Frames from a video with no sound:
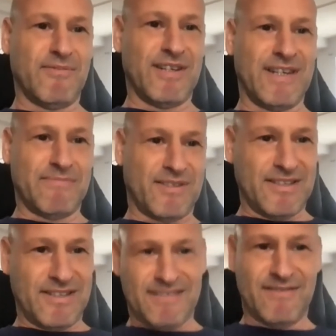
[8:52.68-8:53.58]
perhaps
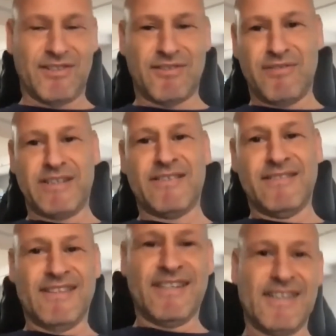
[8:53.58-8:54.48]
destroy,
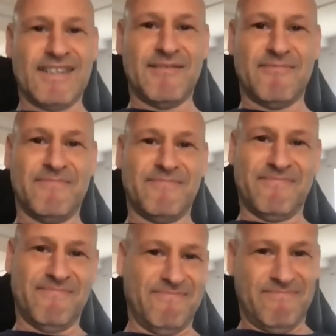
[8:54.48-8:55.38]

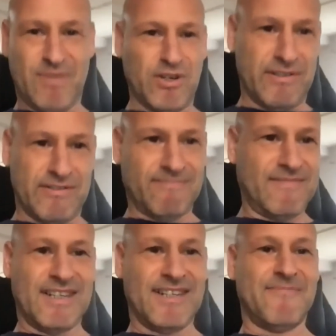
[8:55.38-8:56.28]
burn
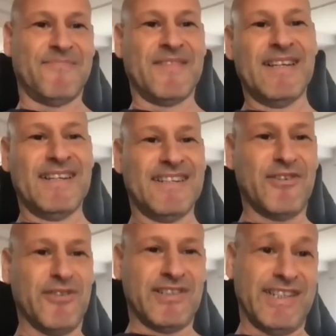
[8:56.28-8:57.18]

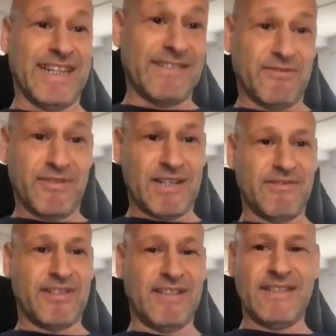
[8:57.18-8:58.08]
currency. That
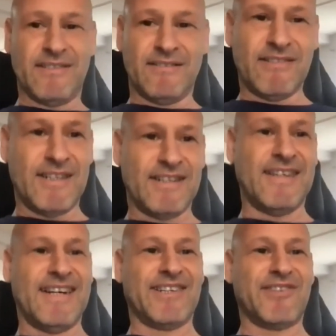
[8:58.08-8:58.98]
was illegal,
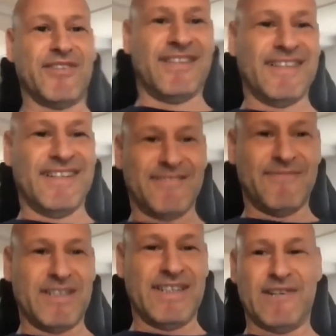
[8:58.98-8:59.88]
actually.
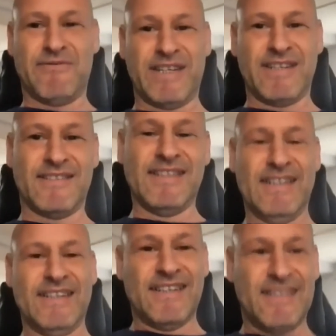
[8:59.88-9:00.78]
But now we can
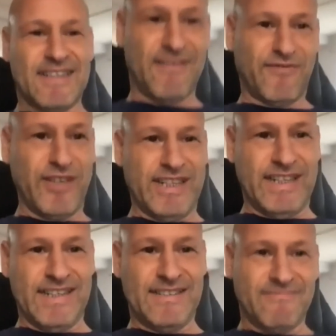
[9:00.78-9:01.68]

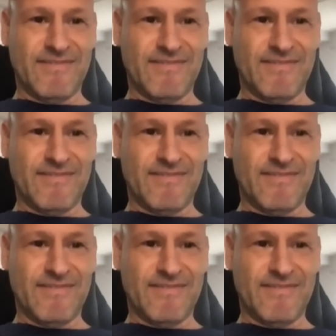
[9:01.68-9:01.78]
freely